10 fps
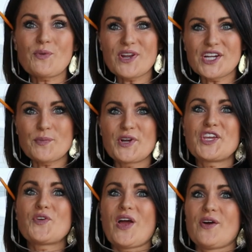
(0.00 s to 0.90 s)
I wanted to bring
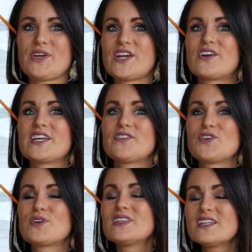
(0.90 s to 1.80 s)
you out here and give
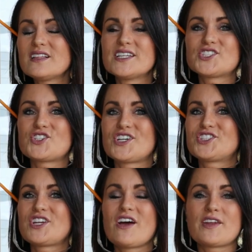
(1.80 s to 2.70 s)
you a little
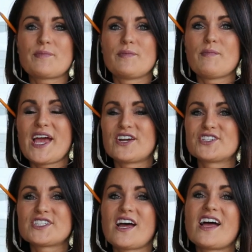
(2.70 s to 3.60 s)
instruction on a miter
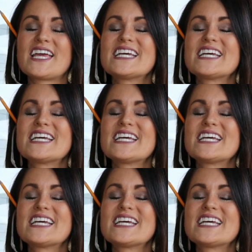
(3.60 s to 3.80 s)
saw.